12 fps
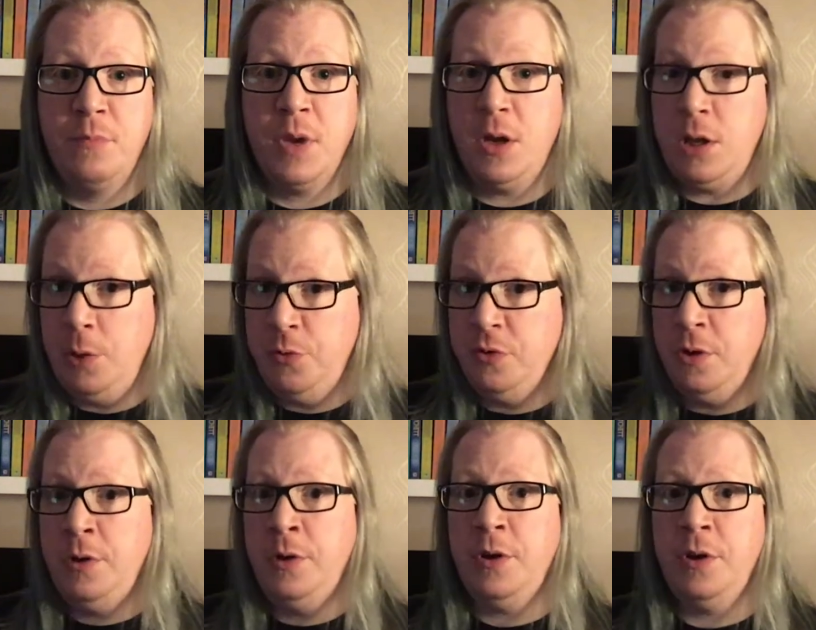A closer
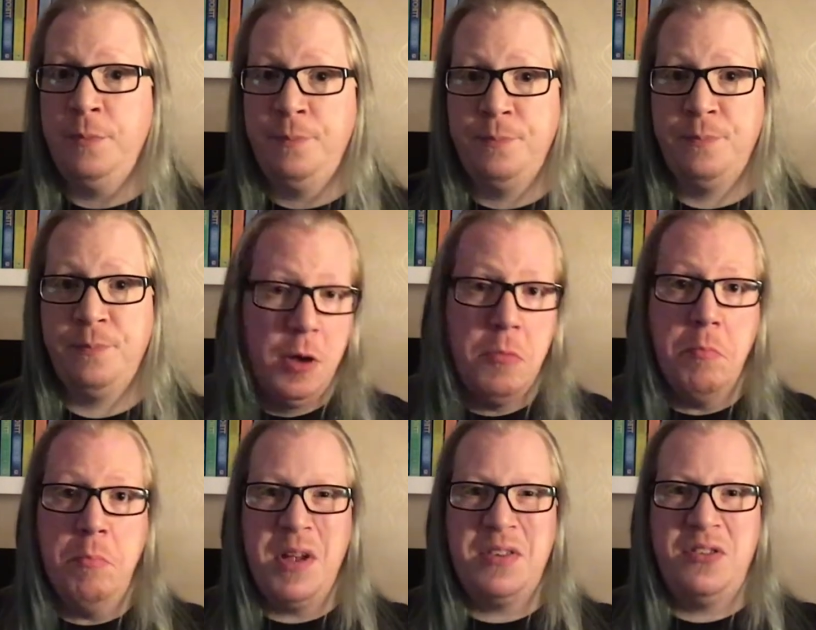look.
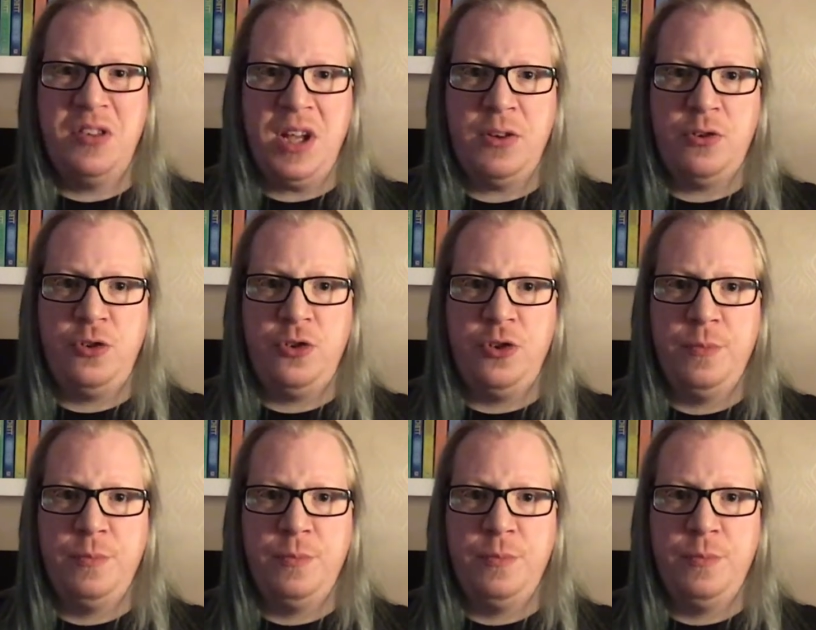Must touch.